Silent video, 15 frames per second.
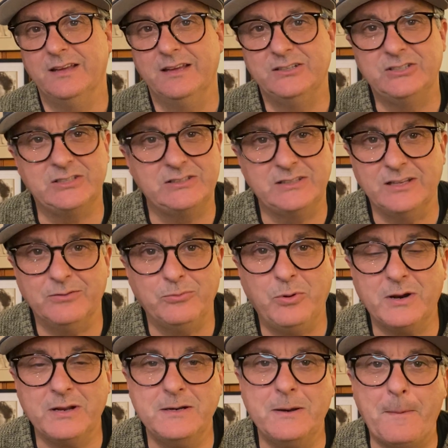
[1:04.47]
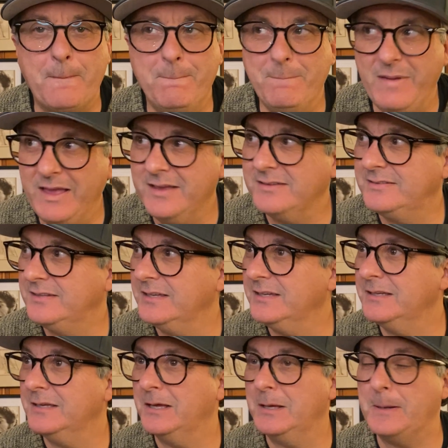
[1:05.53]
Just what an
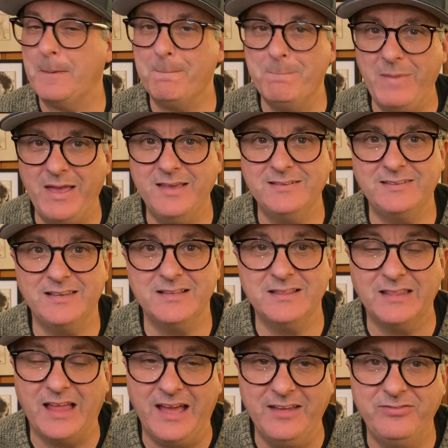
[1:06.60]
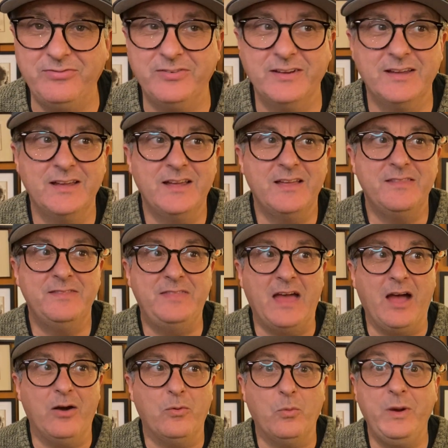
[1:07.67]
amazing, an amazing life
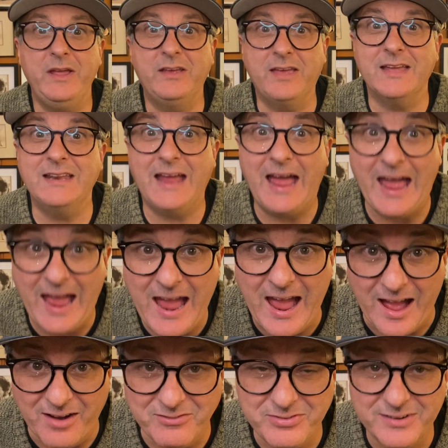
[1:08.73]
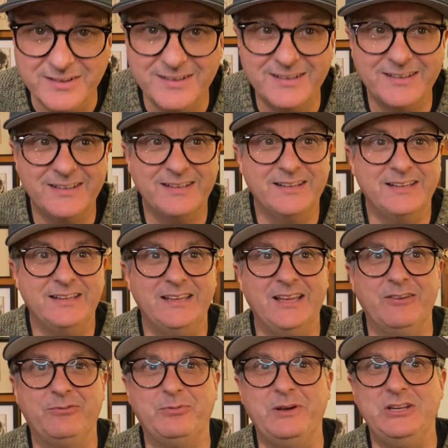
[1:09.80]
that we can have
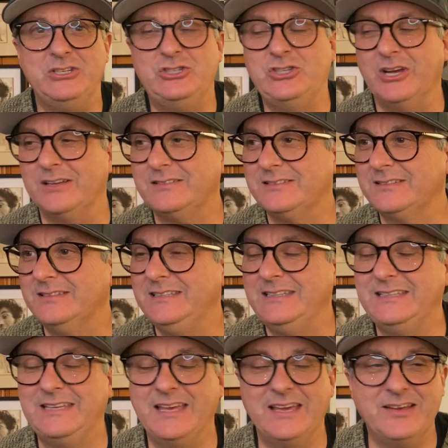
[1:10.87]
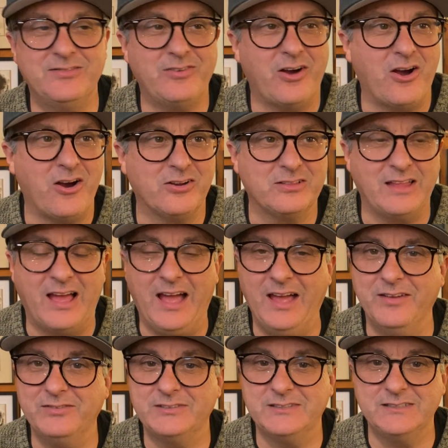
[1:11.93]
if we just give our
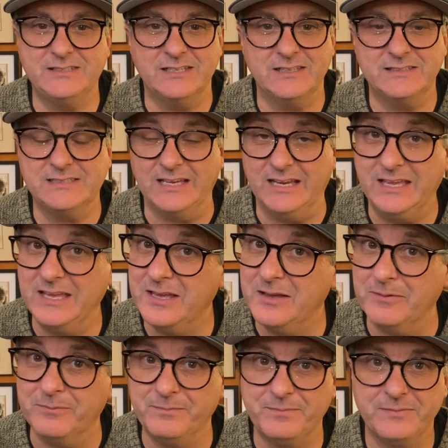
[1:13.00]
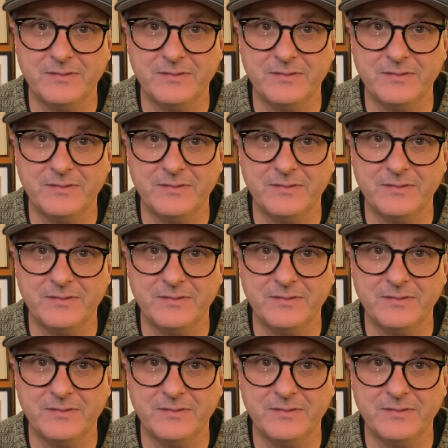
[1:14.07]
lives to, to Him